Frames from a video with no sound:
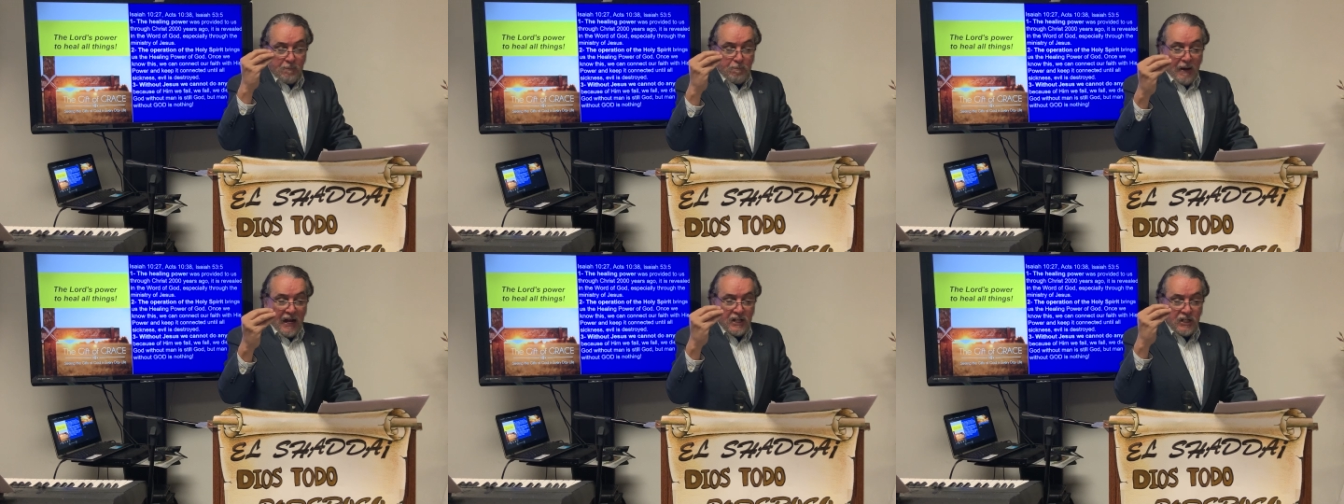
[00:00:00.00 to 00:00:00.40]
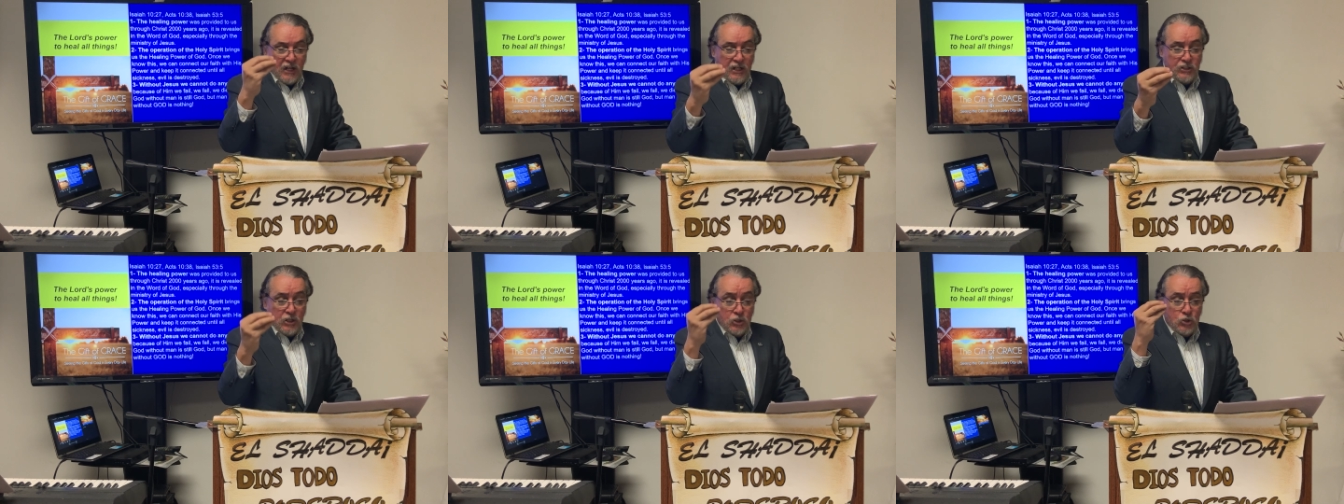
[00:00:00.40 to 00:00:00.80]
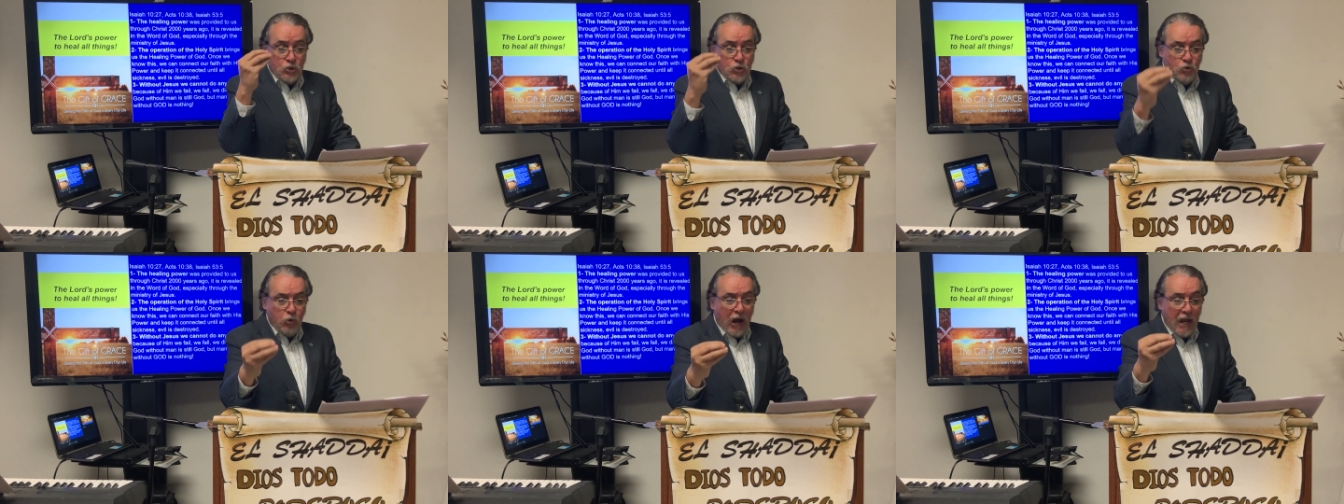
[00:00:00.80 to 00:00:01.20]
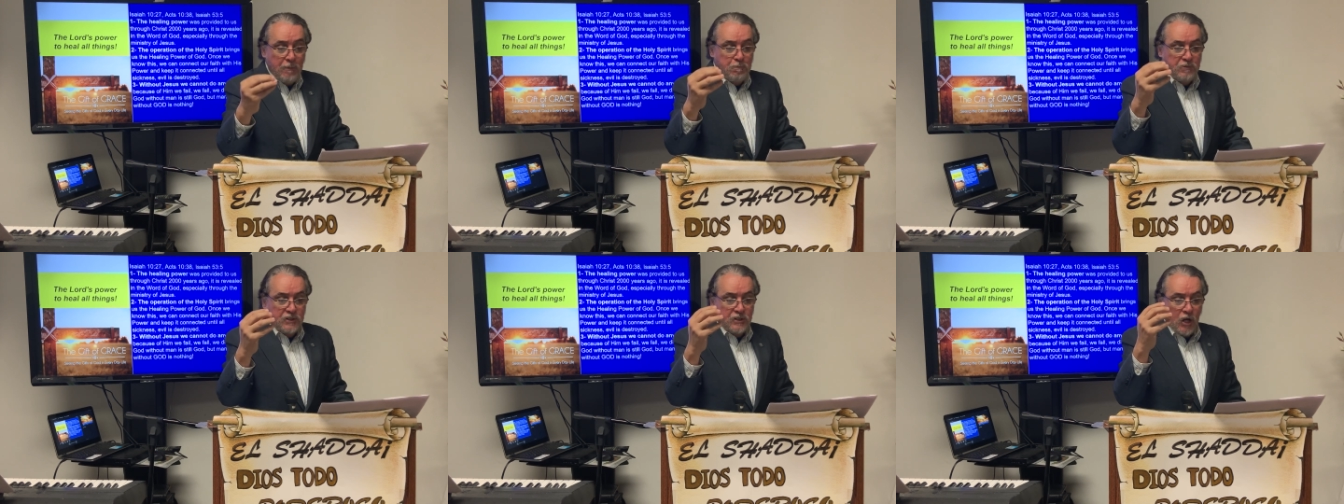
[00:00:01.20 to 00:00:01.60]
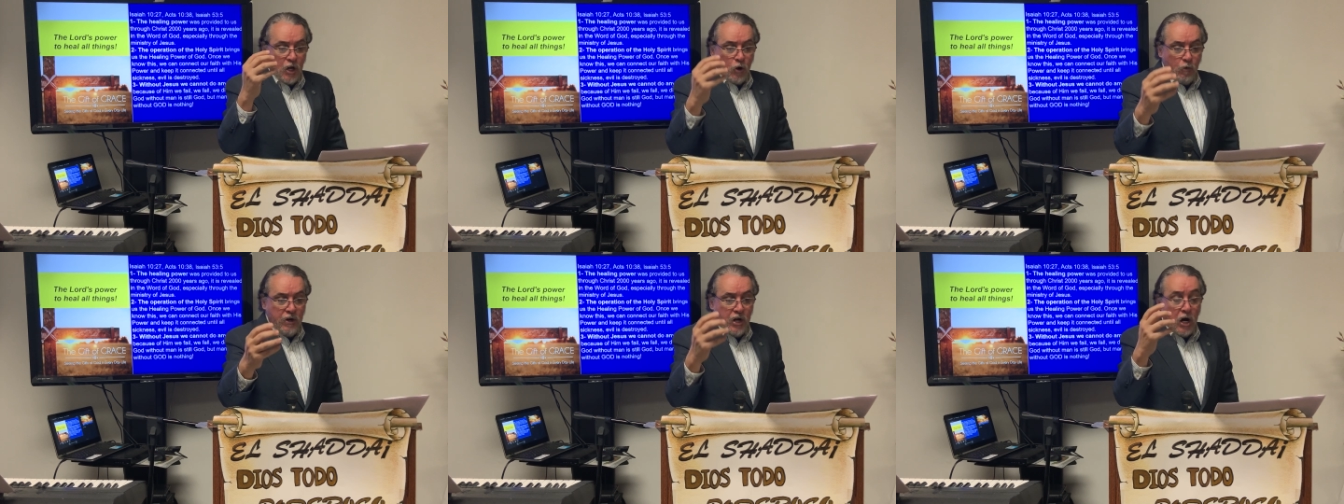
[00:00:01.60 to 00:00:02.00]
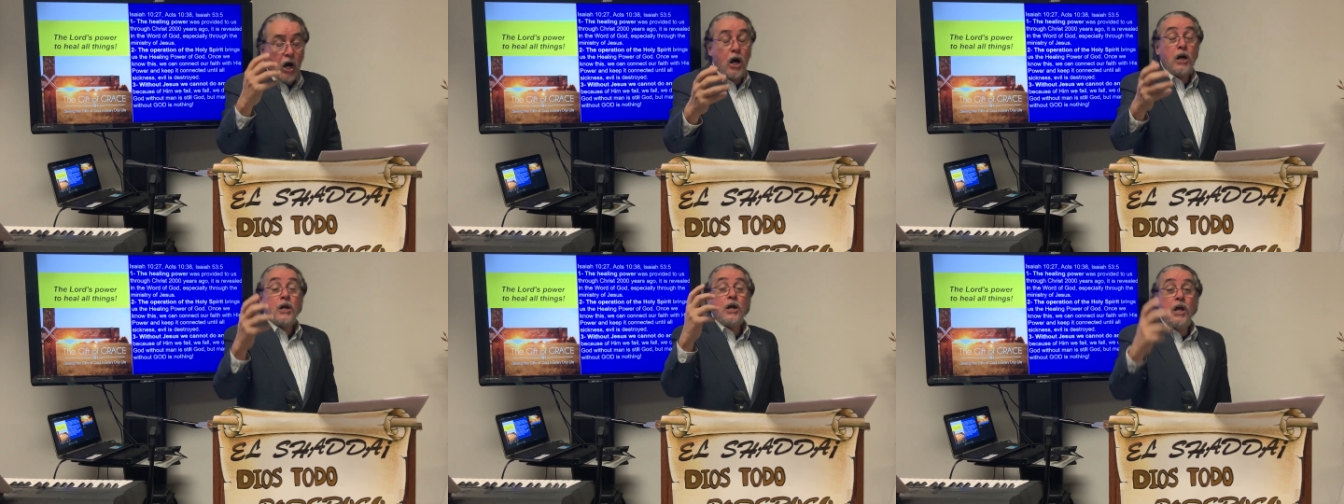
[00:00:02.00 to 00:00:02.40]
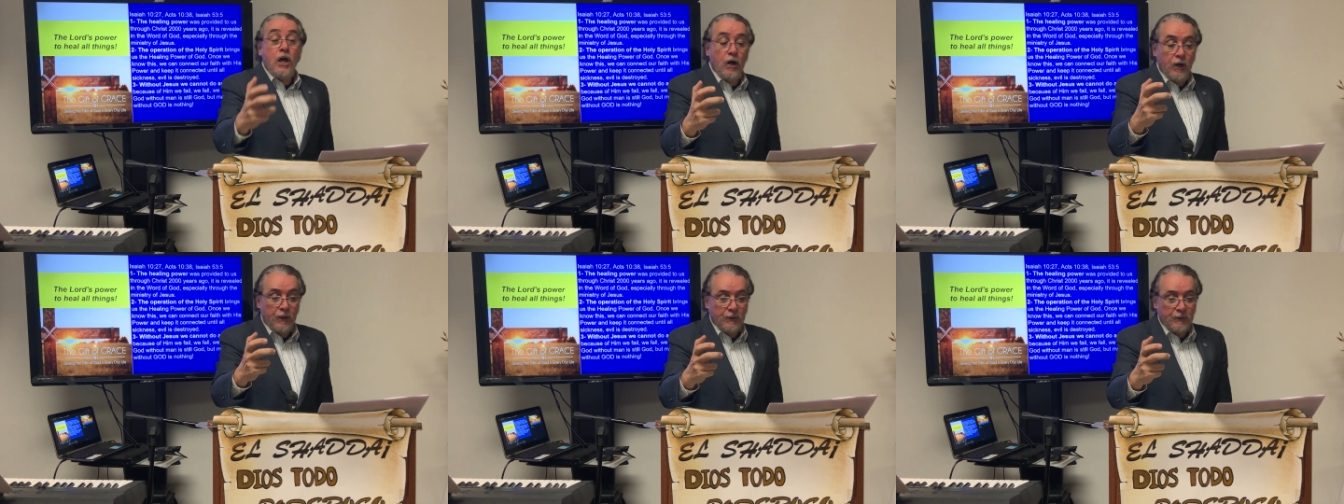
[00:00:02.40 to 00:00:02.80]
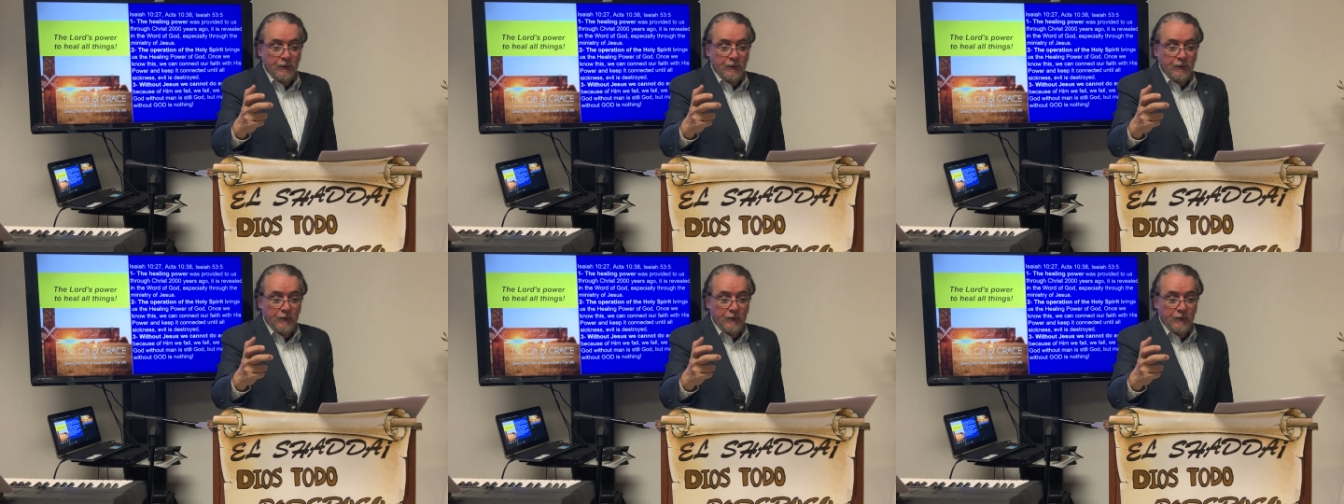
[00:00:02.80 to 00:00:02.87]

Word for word: by his stripes we are healed.